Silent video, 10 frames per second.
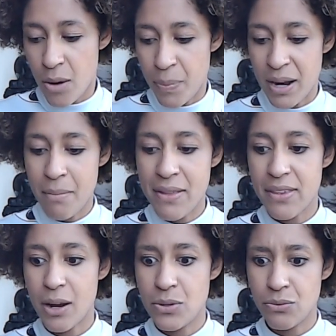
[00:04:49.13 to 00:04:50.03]
But it meant
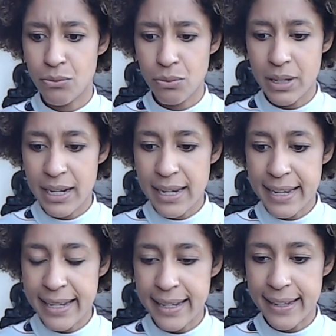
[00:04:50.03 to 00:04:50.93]
that I was
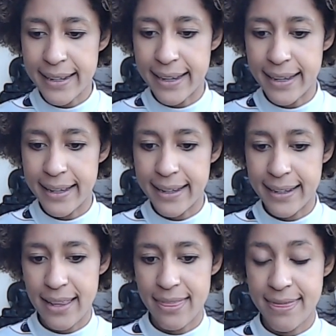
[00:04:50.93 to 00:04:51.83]
really
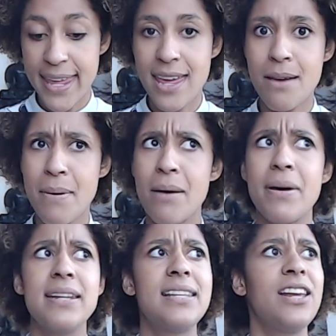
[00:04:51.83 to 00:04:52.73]
thinking about
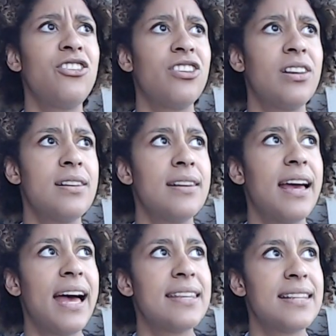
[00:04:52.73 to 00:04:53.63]
meditation
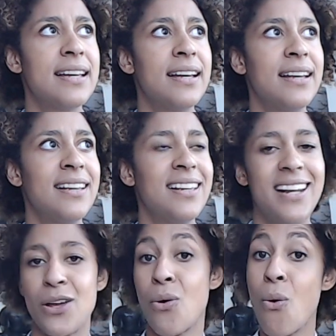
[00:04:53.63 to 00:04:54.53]
as a
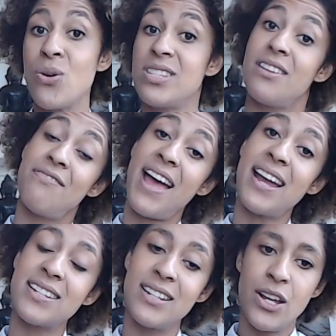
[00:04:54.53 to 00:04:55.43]
cause and
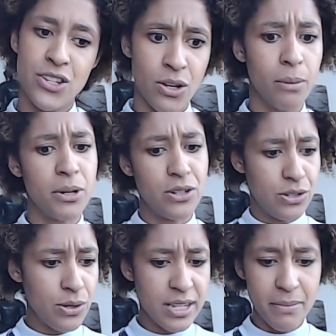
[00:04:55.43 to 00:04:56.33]
effect. So I'm going to
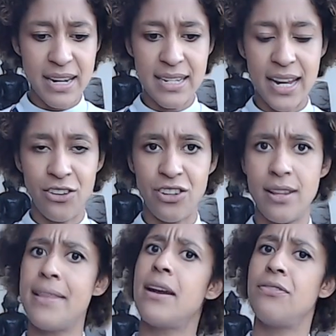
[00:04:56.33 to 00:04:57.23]
do this meditation
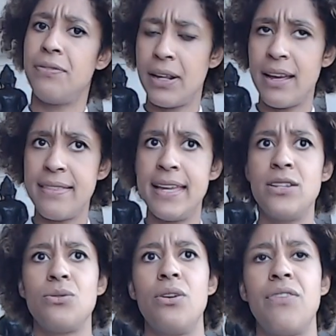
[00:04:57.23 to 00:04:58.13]
and then I'll feel like
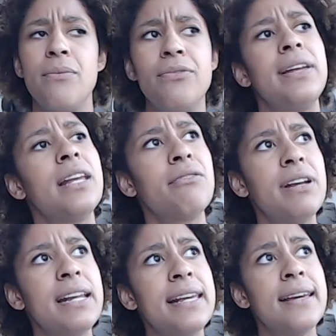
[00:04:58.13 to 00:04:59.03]
this. Or if I'm feeling
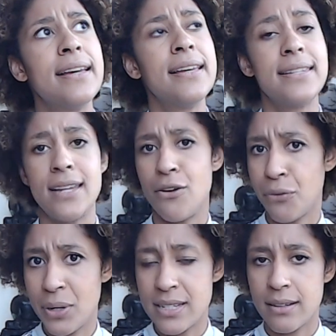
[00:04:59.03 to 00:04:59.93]
really
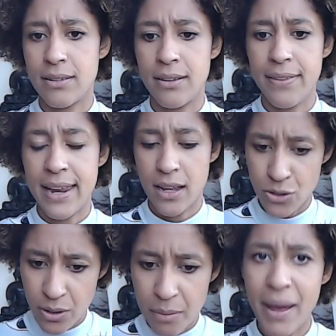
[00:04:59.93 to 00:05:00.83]
self-critical, then I'll
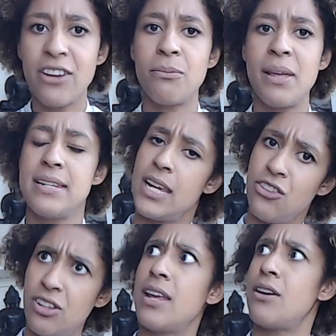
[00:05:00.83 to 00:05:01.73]
do a compassion
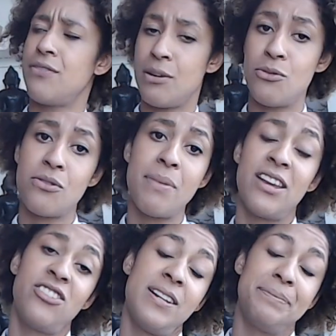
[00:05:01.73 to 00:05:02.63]
meditation, then I'll feel more
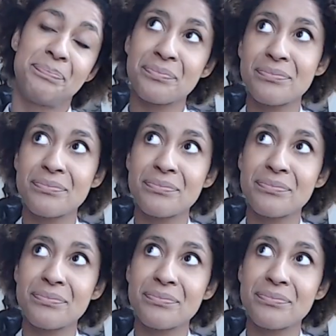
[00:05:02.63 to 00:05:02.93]
compassionate.